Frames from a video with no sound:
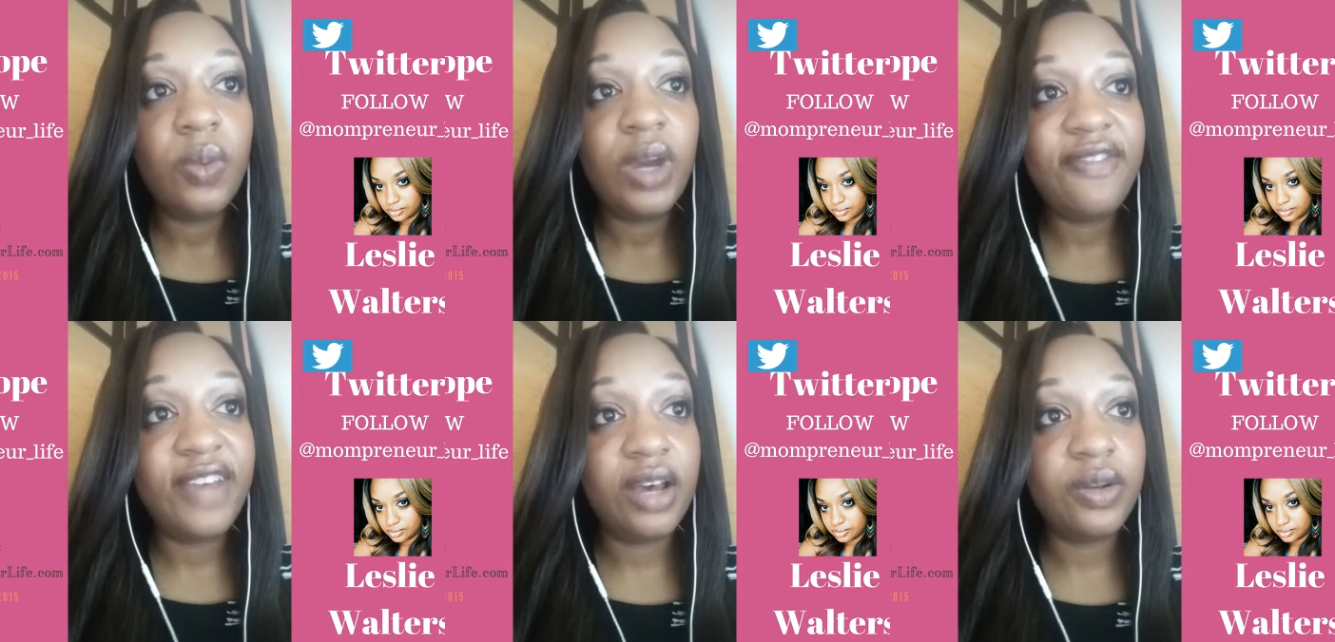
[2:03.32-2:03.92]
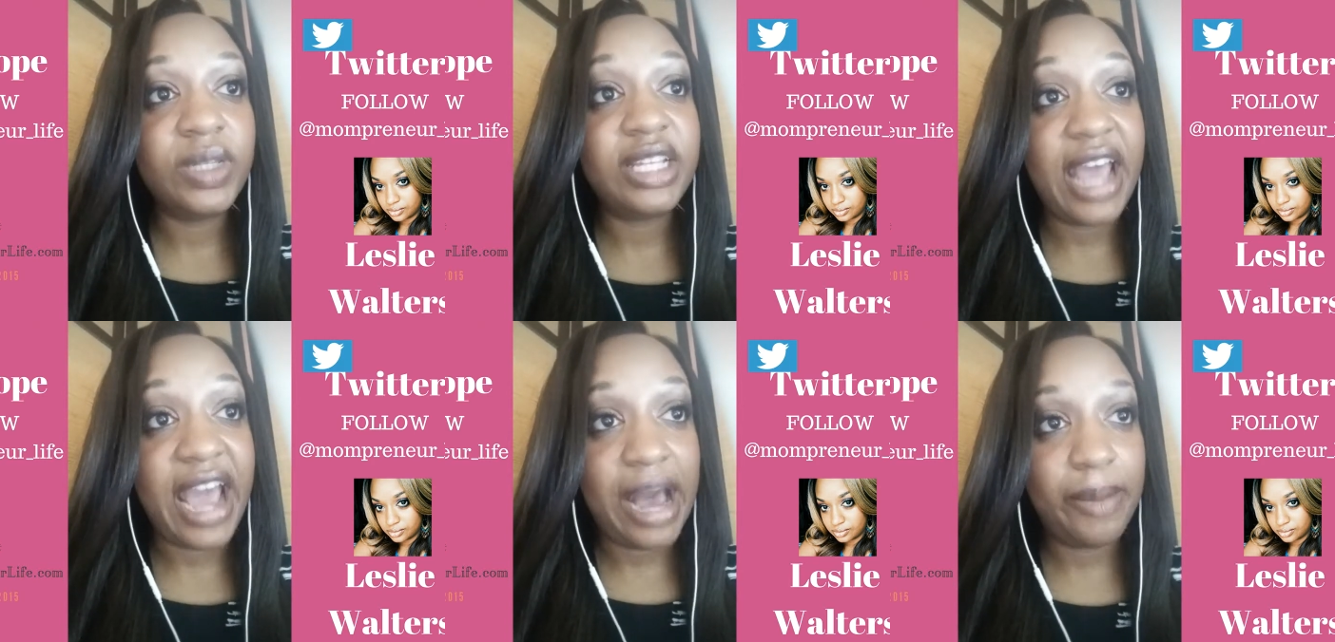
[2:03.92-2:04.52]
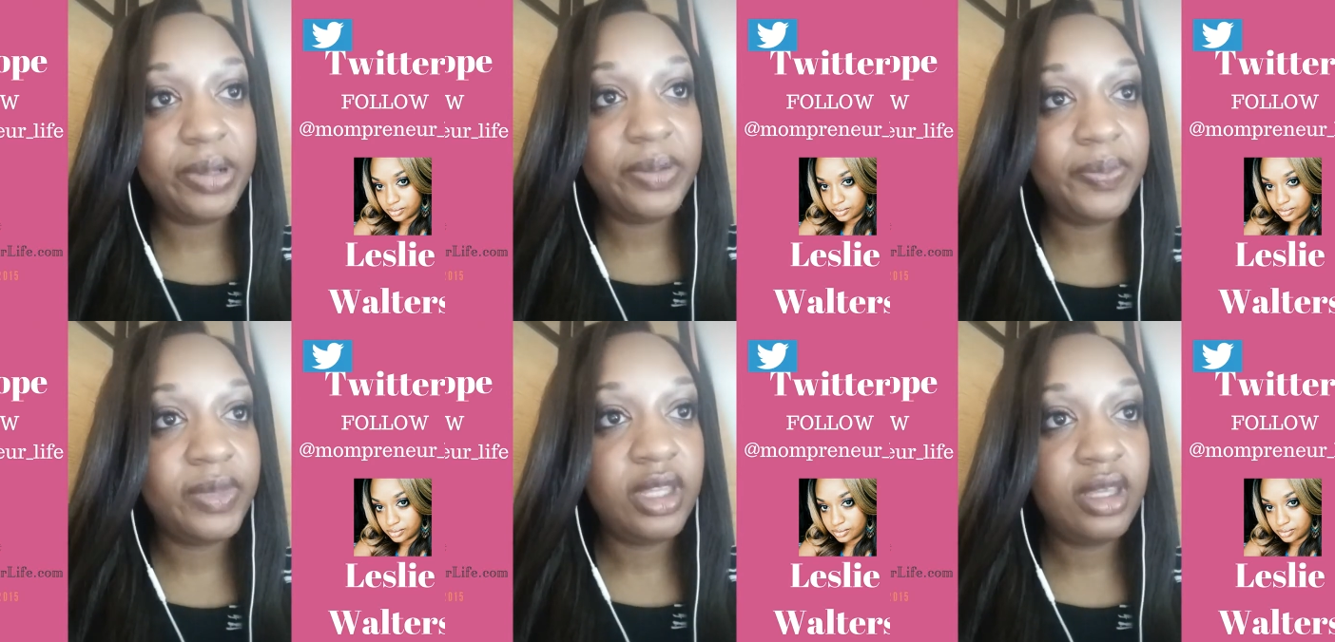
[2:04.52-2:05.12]
Speaker 1: what I found was an app.
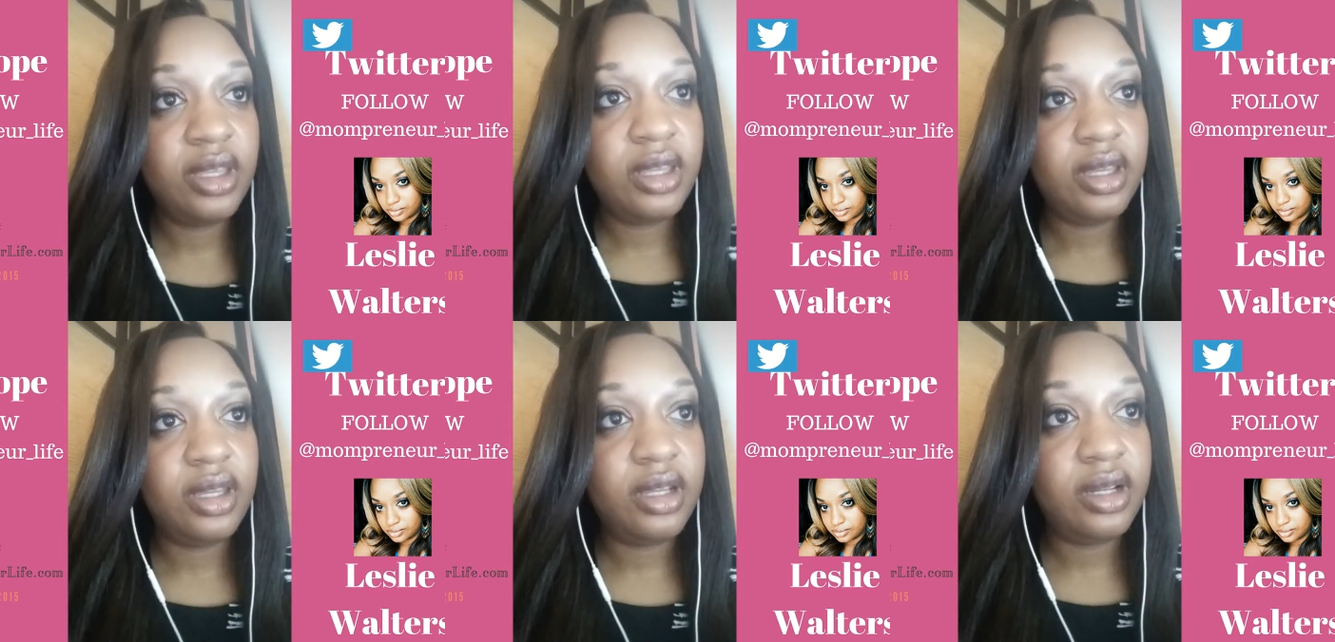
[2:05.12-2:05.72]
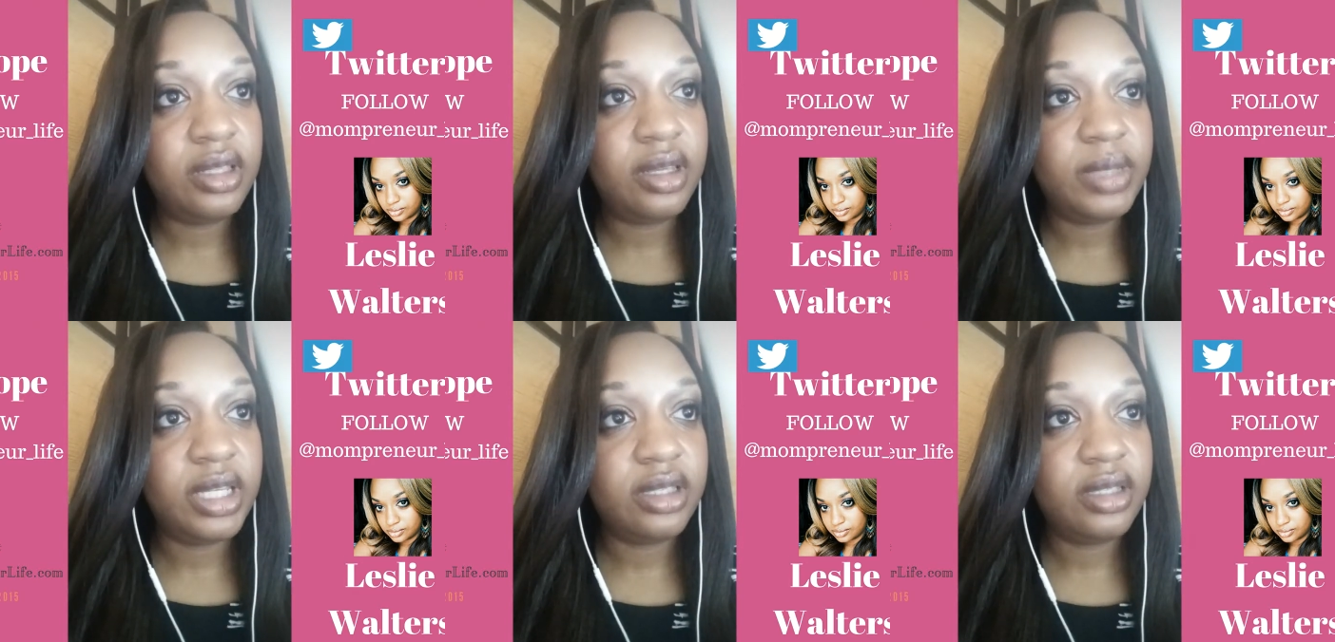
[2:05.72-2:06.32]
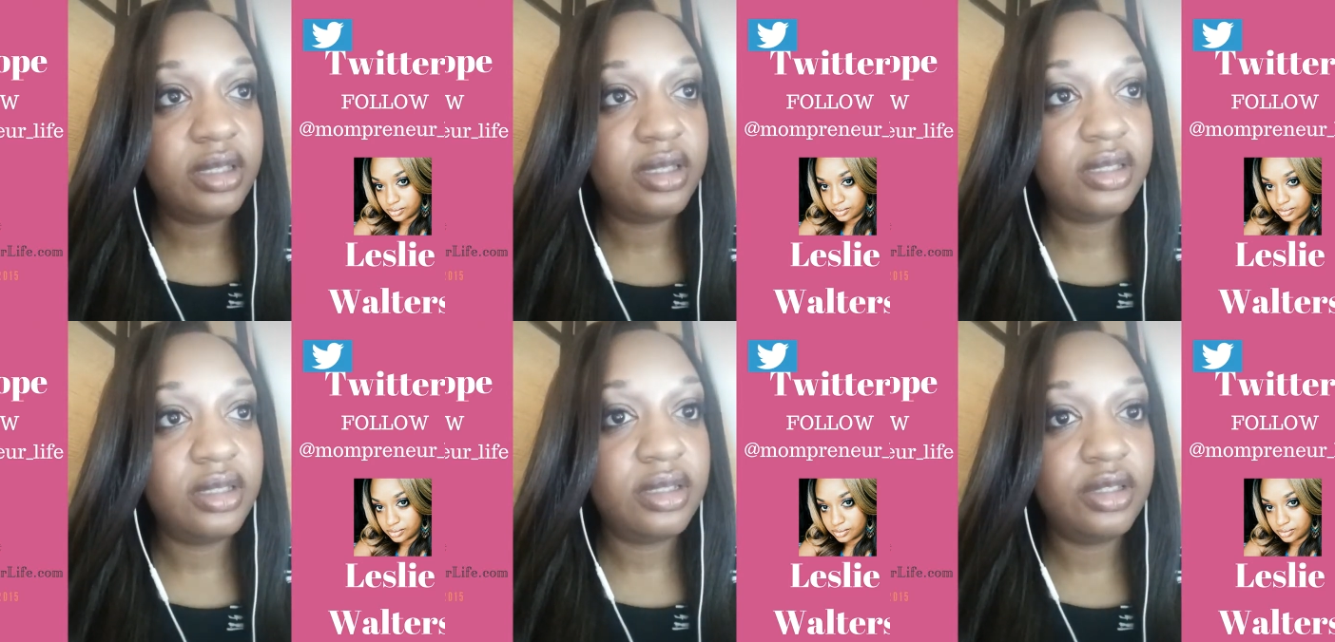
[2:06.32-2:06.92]
Here, let me
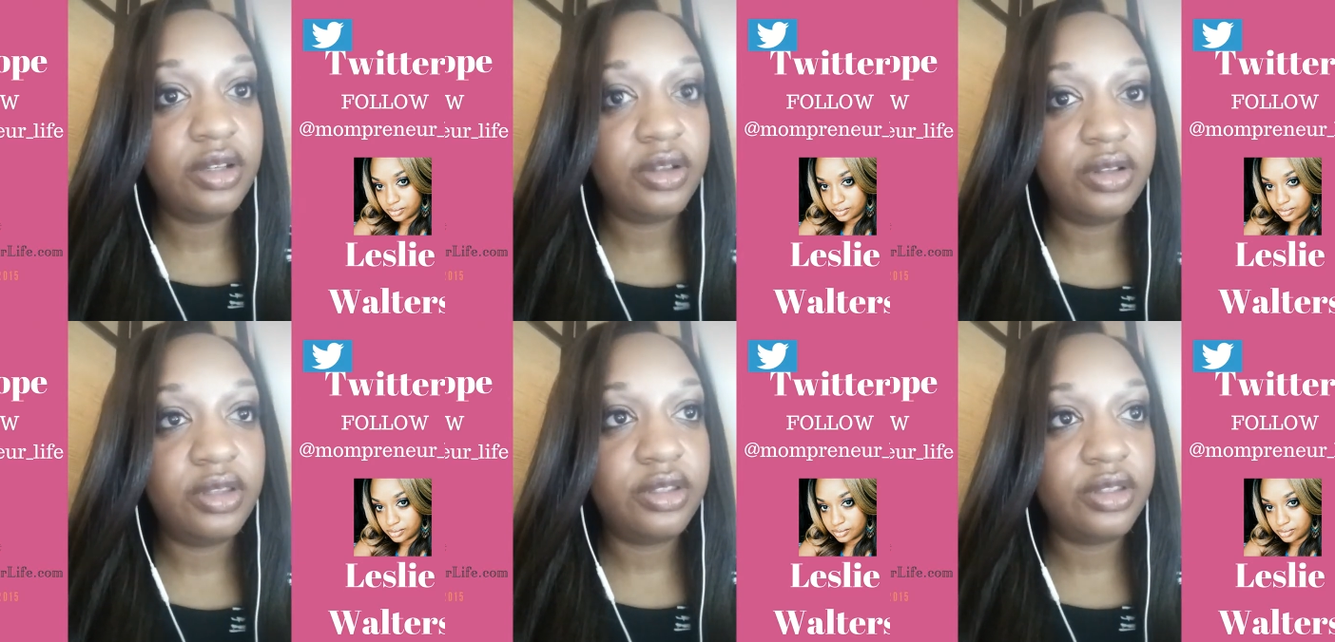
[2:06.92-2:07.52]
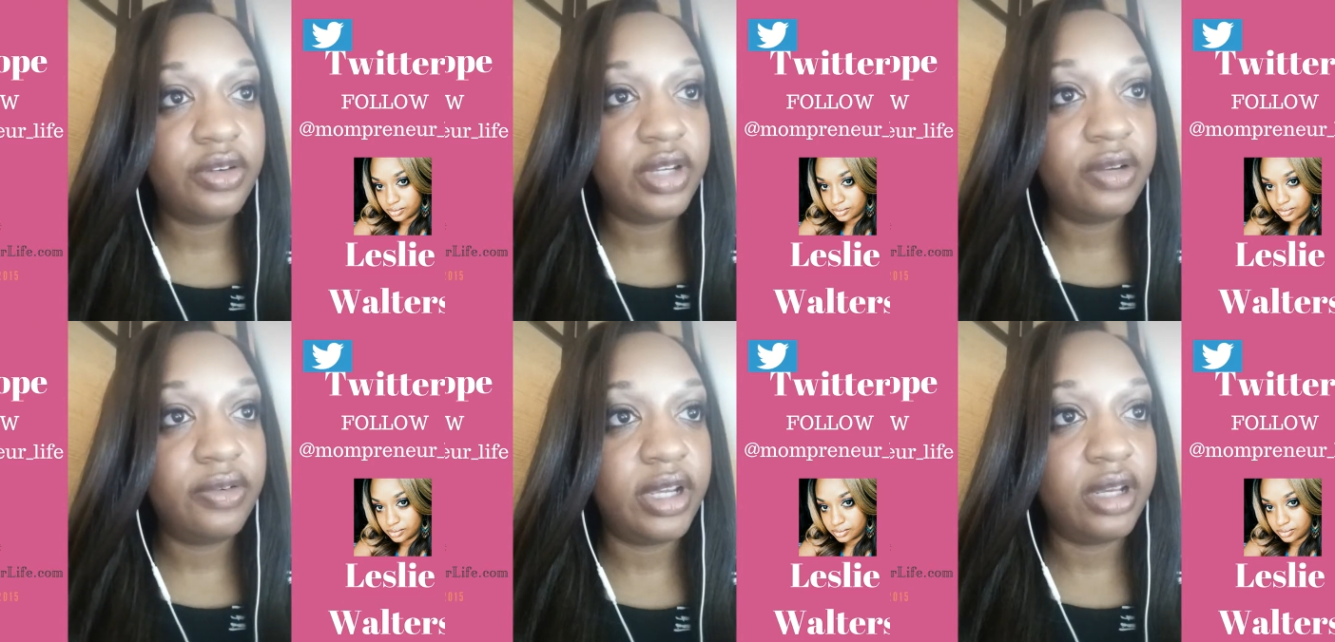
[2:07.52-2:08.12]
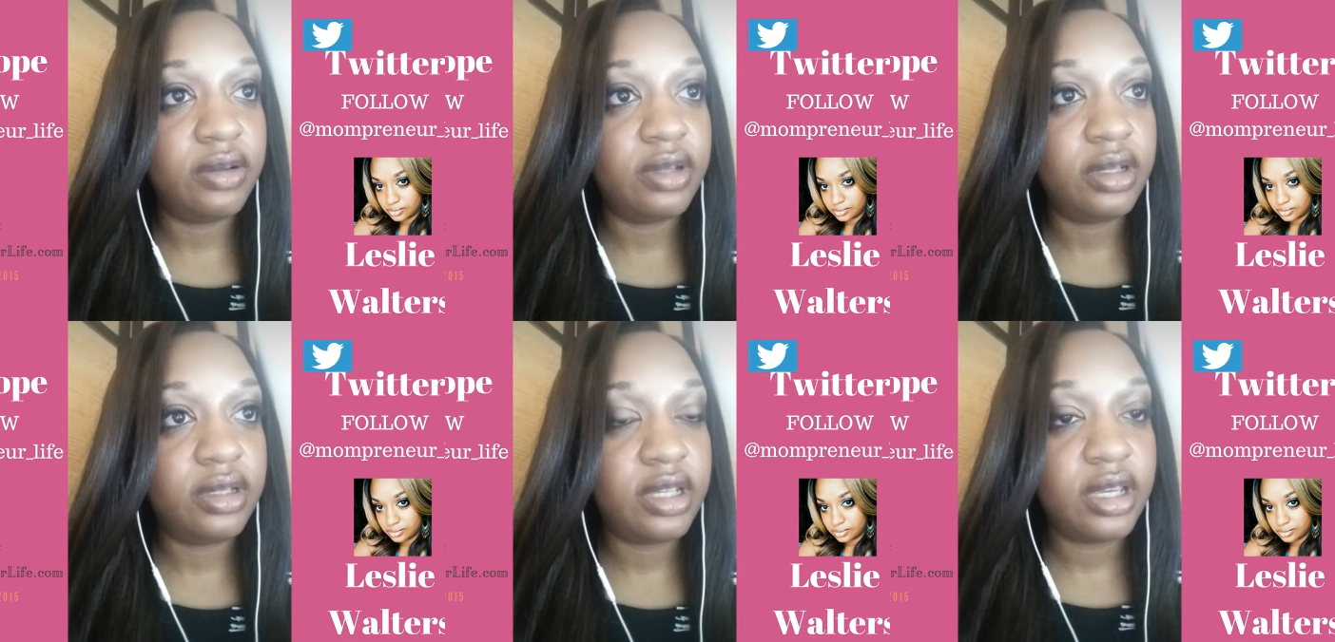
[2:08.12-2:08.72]
turn the screen around
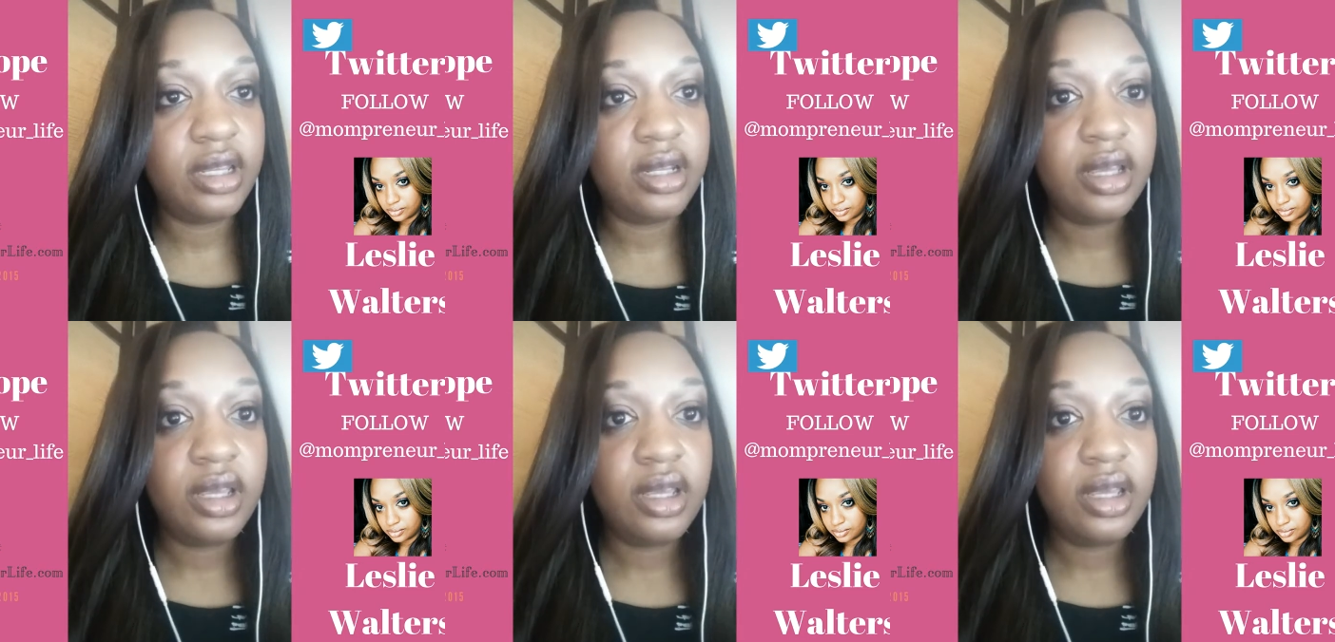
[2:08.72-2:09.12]
in a second.